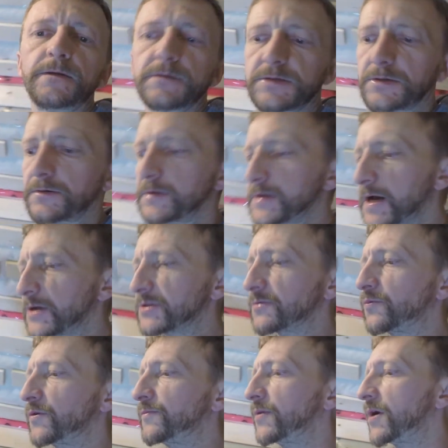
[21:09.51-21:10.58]
So attach the
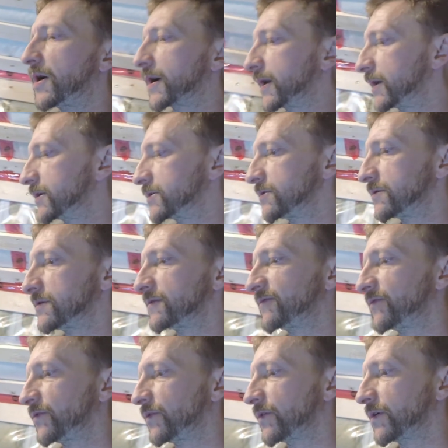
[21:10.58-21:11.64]
wood blocking to the
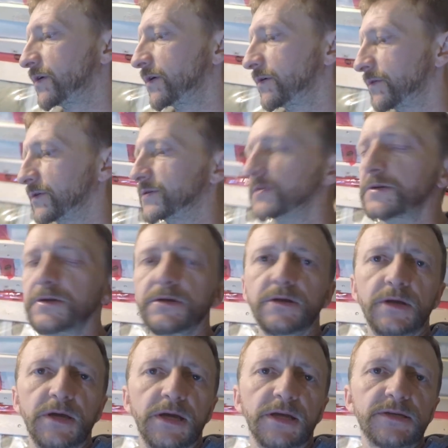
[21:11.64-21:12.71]
floor or to the
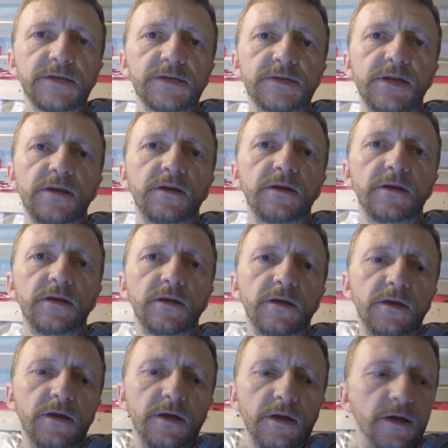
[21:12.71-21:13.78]
existing
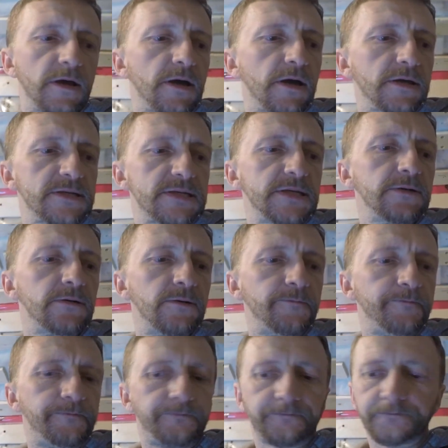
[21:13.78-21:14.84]
steel,
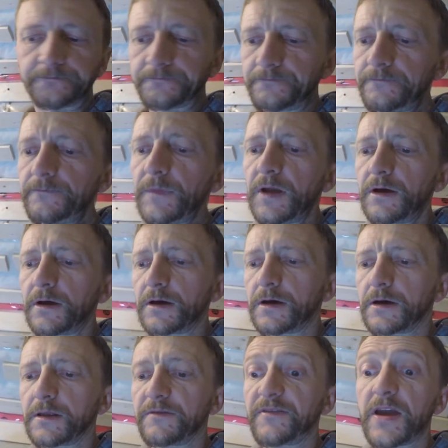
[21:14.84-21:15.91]

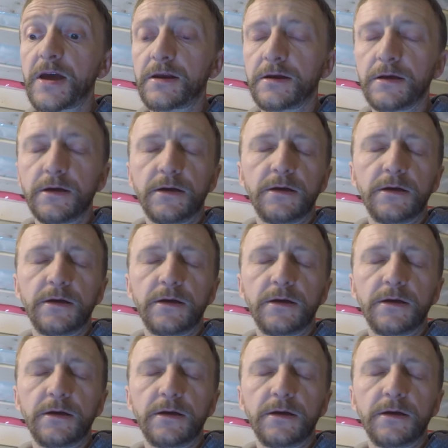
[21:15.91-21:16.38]
the van.